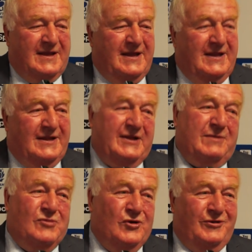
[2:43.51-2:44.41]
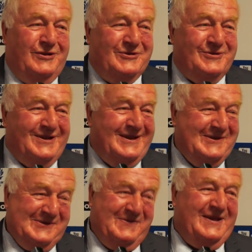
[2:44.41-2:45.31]
kind of laid boy on the go
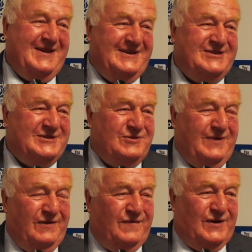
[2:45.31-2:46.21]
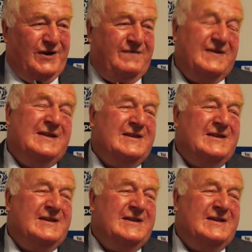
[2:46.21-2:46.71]
like he's just 25,